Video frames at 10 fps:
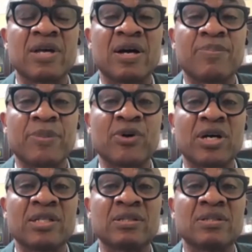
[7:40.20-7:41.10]
people
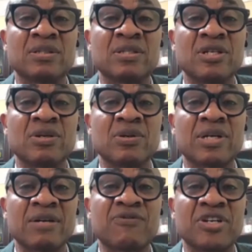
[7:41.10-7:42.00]
can, get
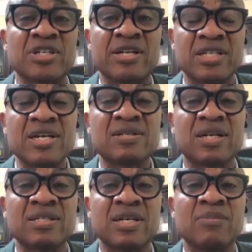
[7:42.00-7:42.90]
fresh ideas and
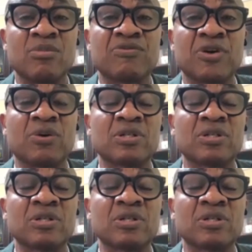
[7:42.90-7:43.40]
then move forward.